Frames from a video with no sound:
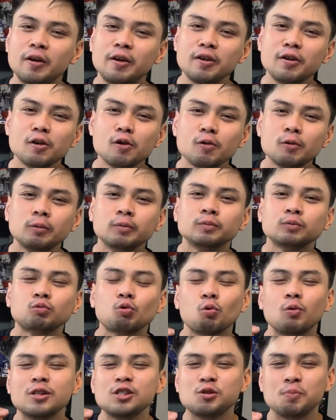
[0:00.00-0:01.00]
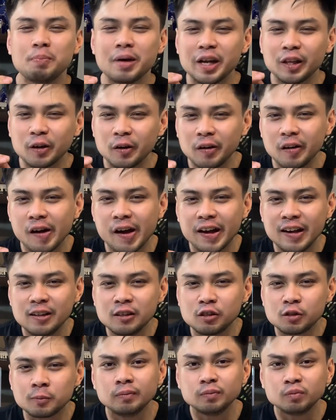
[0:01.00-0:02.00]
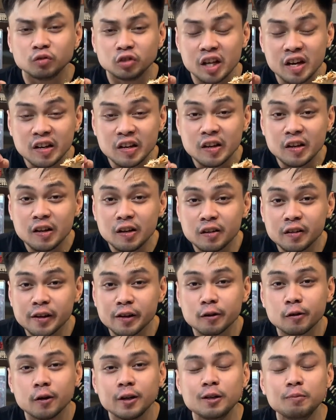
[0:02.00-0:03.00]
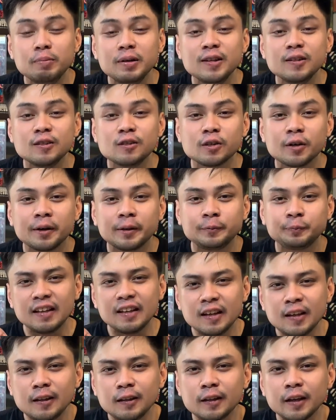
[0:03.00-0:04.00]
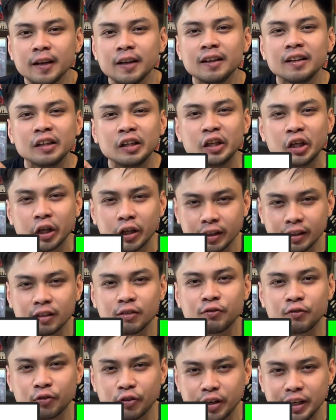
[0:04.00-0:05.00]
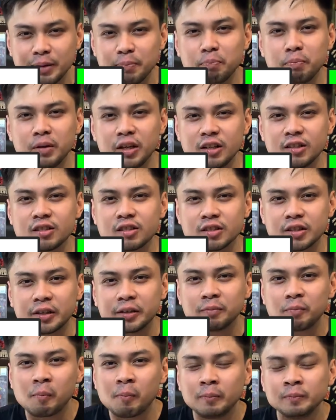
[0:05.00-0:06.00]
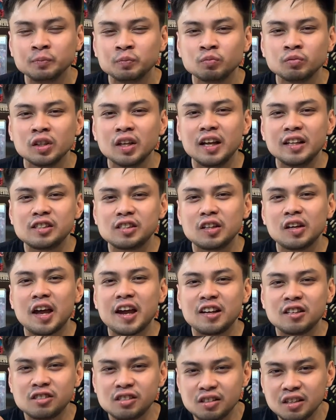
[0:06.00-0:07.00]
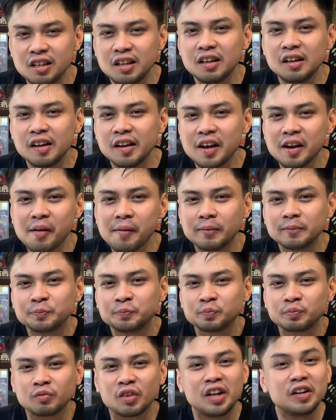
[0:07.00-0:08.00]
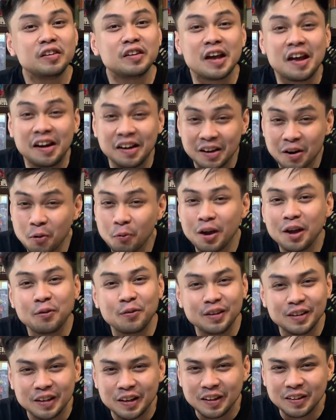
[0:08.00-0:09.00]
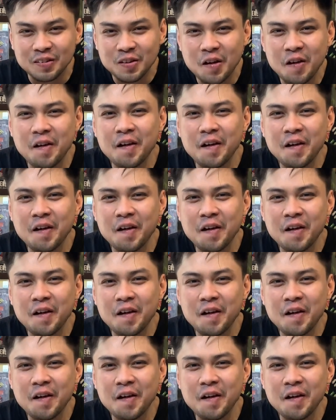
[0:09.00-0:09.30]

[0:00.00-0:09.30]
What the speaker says: You know what's better, guys, than eating good pizza? Eating guilt-free pizza. It's like stealing and getting away with it.